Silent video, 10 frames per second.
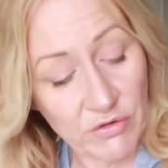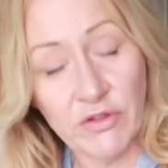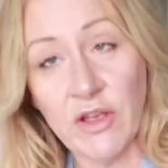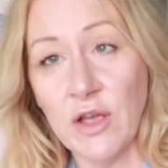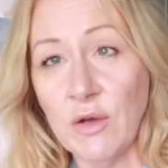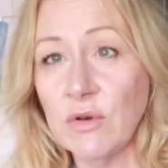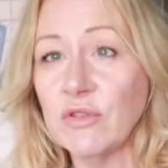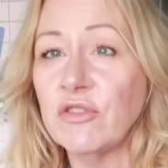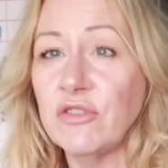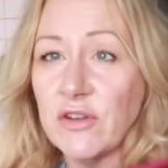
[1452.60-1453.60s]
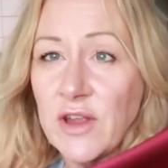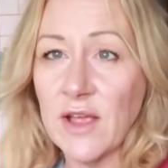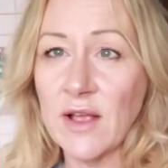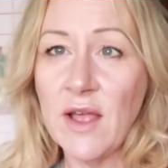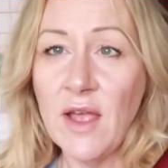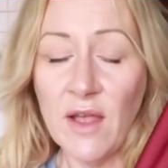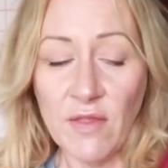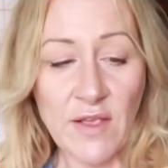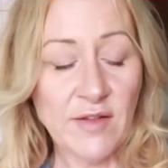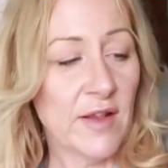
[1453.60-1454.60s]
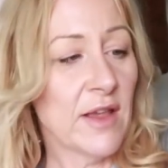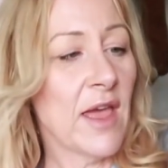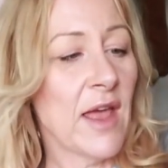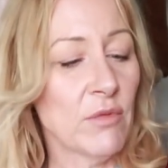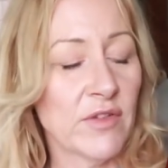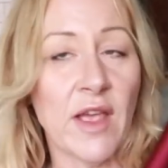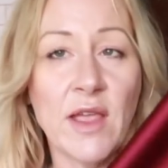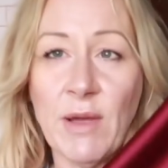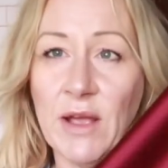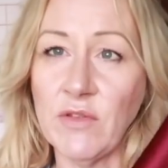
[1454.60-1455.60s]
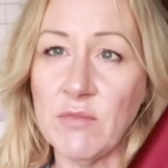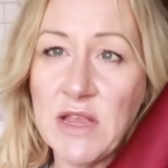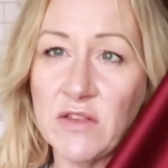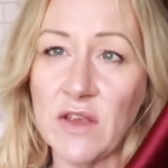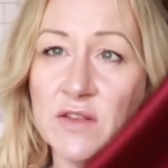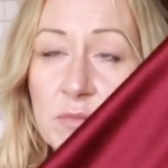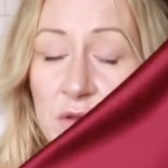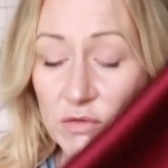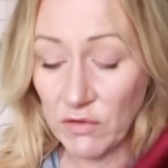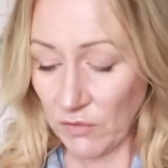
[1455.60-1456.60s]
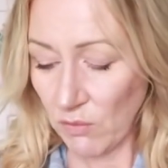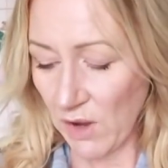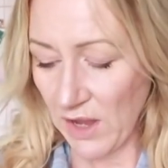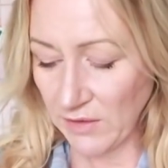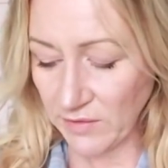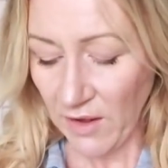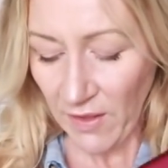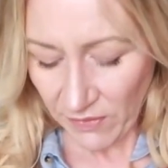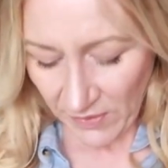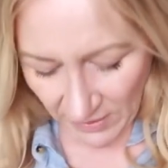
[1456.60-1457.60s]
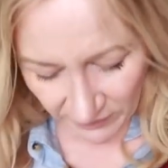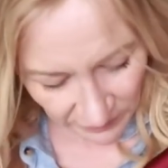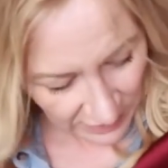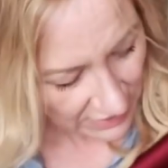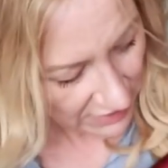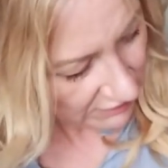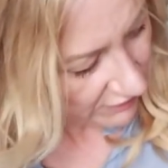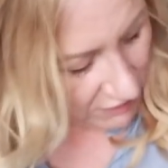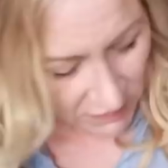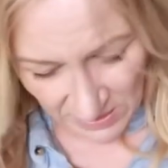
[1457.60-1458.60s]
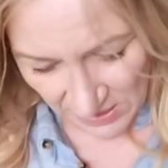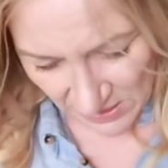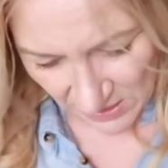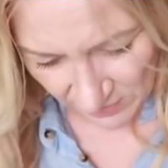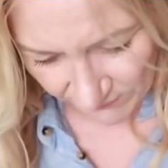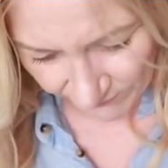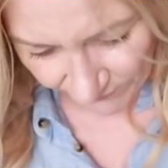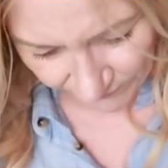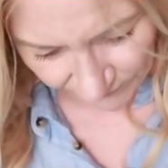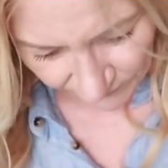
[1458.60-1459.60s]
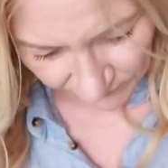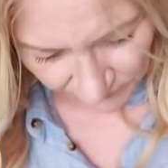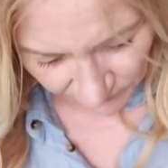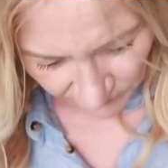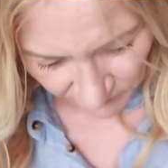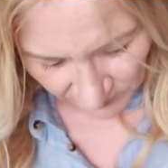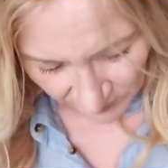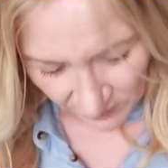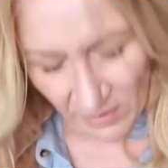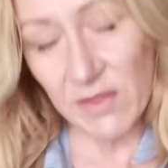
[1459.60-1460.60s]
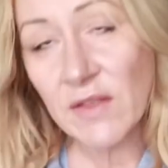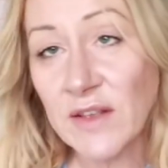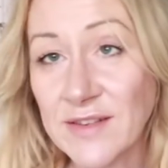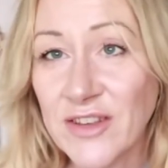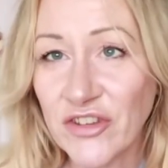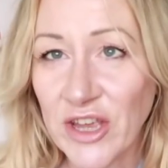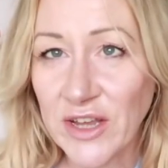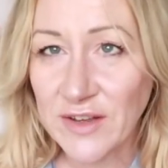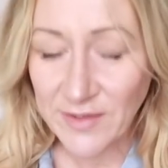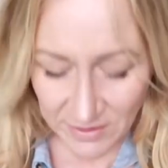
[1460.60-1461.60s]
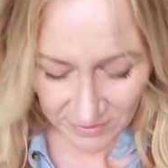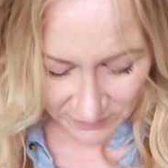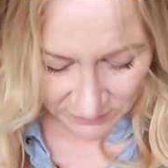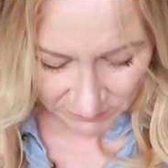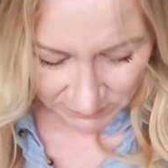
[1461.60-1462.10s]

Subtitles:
so stunning. This again was £8 a metre. It's a beautiful weight. That is the, I think that's the shiny side.